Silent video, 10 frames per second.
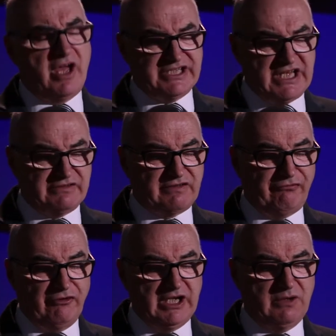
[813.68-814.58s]
ourselves
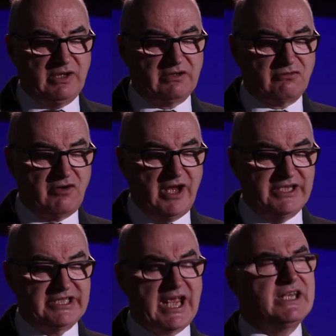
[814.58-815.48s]
fully with
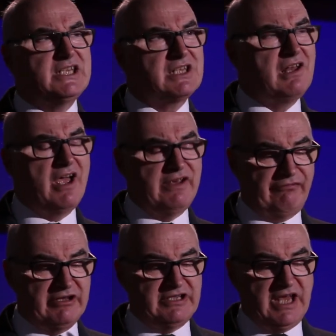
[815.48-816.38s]
Christ and his
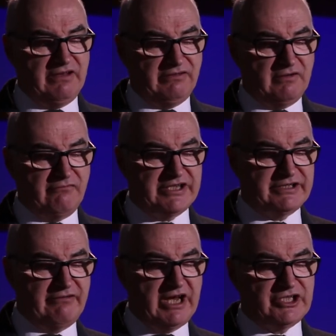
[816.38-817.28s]
life and death and
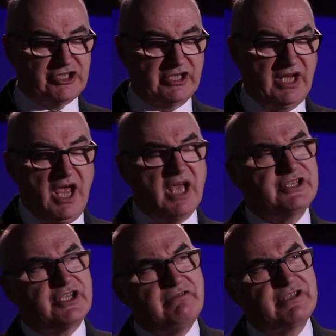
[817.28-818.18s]
resurrection,
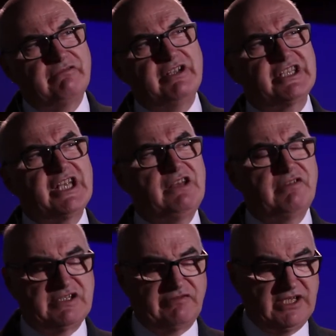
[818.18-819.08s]
and so to
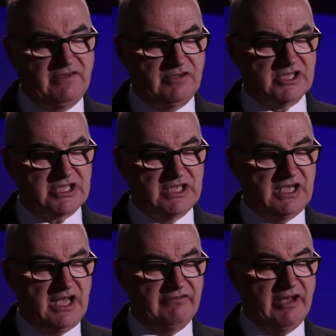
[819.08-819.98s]
receive his forgiveness
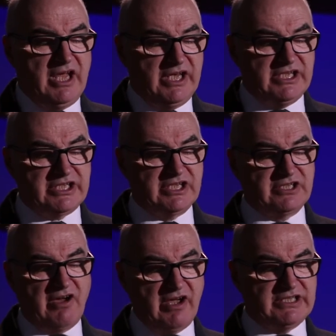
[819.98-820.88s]
and love. It is to
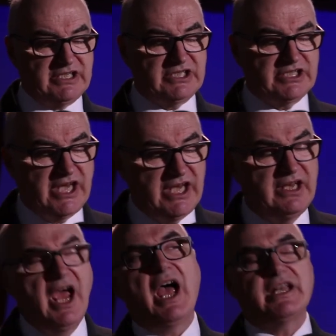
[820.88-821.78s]
die to
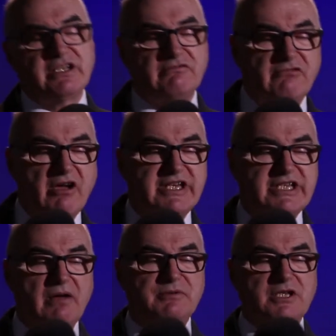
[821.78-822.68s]
sin and to
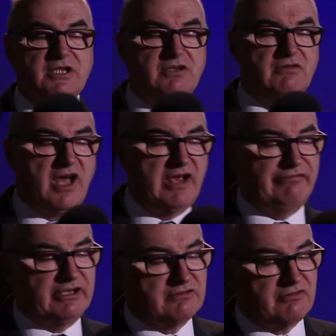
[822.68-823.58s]
rise up to new
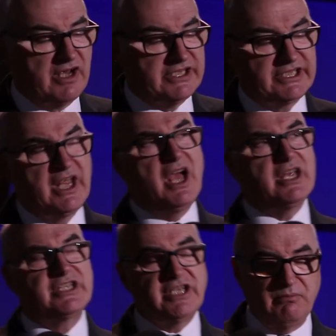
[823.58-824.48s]
life in Christ,
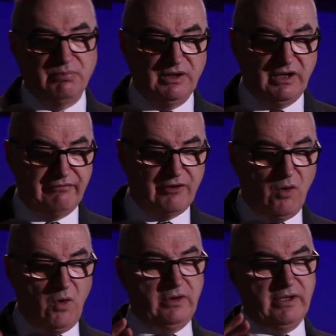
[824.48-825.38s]
a symbol of
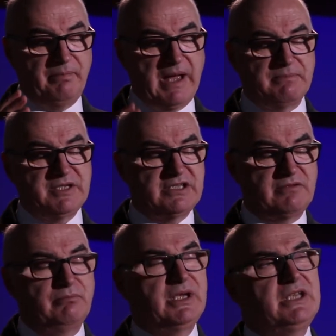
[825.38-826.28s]
all that
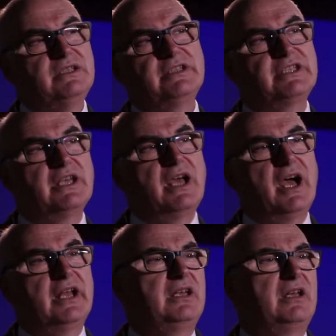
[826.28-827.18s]
baptism means
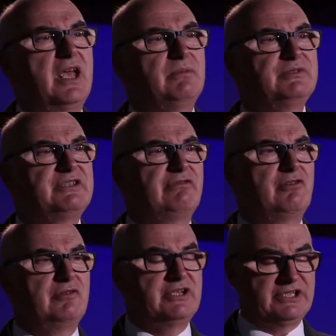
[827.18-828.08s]
and enables
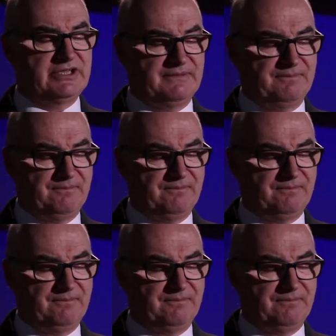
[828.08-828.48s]
for us.